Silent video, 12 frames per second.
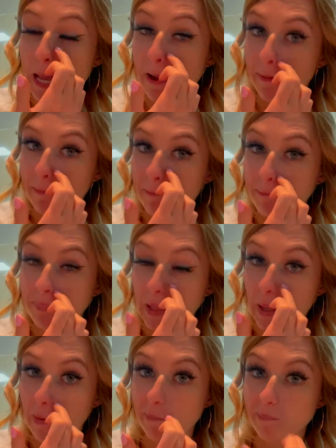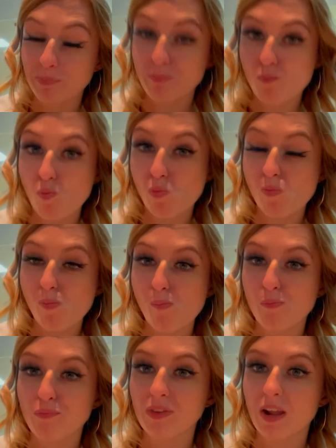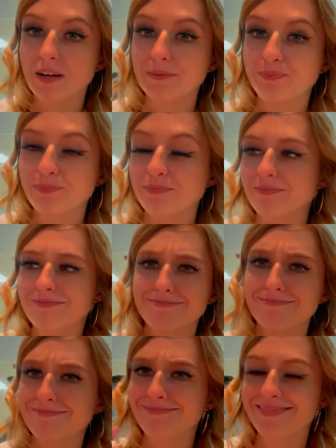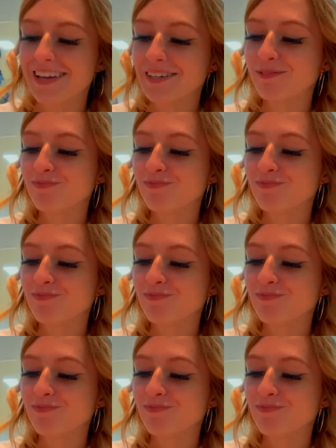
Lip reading: I'm just like, we're in Cardiff and I really want one.